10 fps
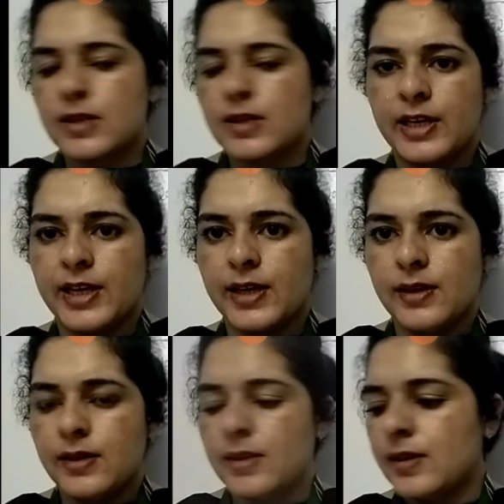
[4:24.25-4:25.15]

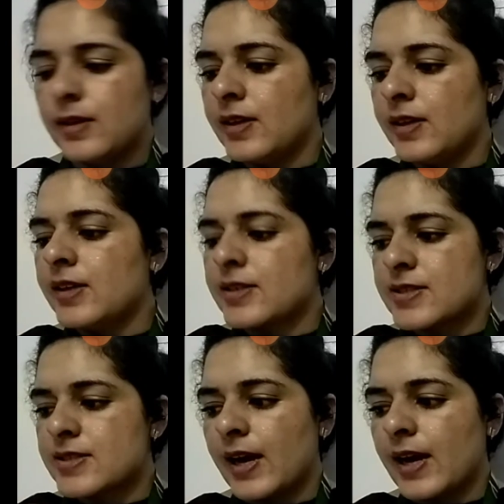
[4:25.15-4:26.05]
Clay,
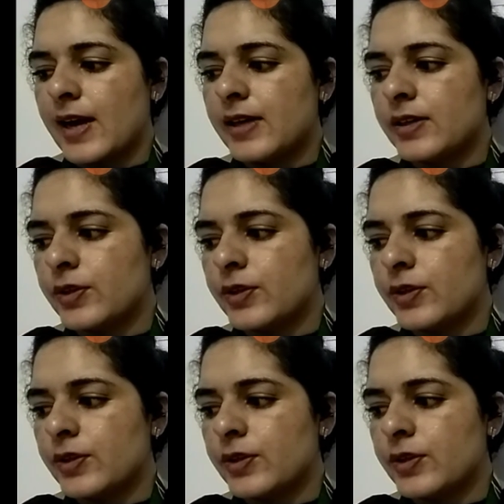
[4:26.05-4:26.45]
sand,